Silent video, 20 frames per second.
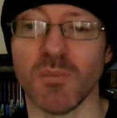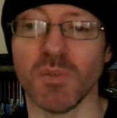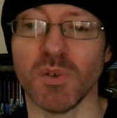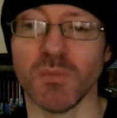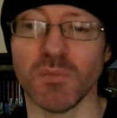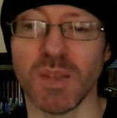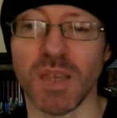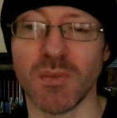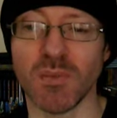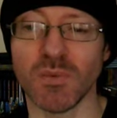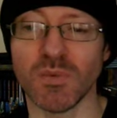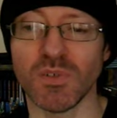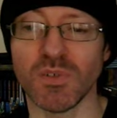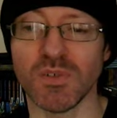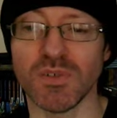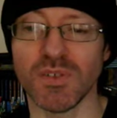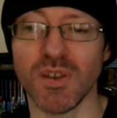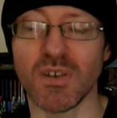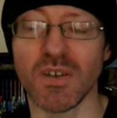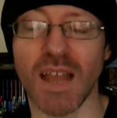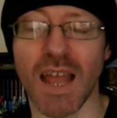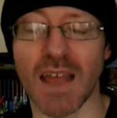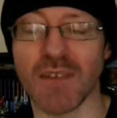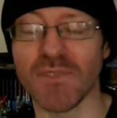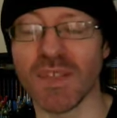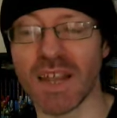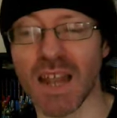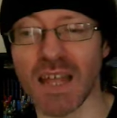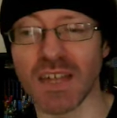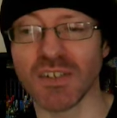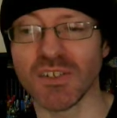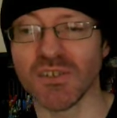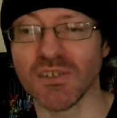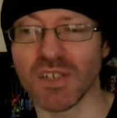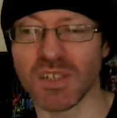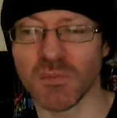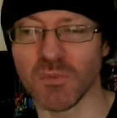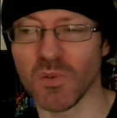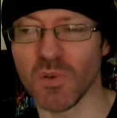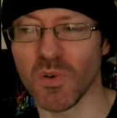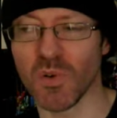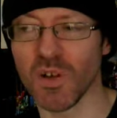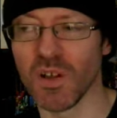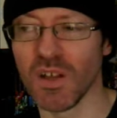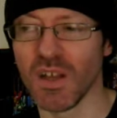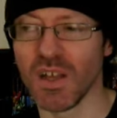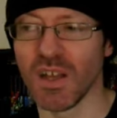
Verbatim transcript: But people don't have that attitude anymore.